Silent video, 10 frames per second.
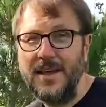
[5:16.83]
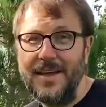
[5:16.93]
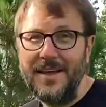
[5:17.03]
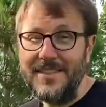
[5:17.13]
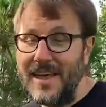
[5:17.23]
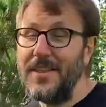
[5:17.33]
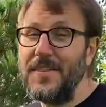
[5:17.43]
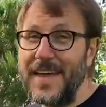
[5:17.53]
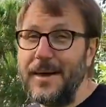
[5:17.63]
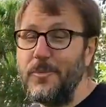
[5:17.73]
The other
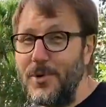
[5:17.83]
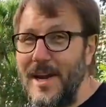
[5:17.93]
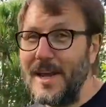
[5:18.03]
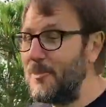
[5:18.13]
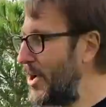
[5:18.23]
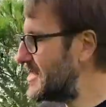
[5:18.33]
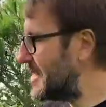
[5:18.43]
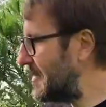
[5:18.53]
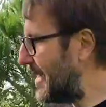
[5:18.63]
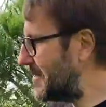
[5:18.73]
thing I'm really impressed
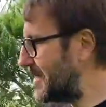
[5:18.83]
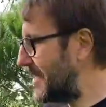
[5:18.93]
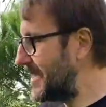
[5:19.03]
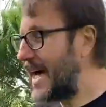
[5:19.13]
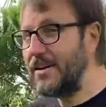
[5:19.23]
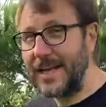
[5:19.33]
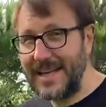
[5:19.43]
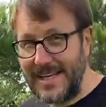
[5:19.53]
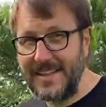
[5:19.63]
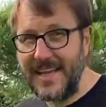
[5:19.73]
about is how
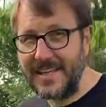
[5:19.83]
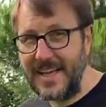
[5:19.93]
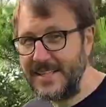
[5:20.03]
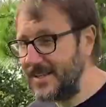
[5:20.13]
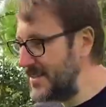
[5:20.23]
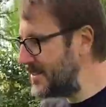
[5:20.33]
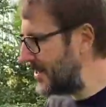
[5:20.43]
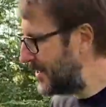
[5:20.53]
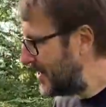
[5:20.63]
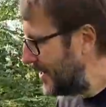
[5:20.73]
clean that cut is.
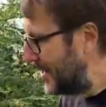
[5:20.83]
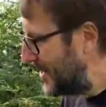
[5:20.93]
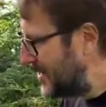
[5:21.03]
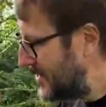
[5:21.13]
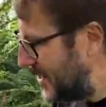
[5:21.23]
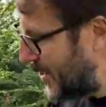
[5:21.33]
So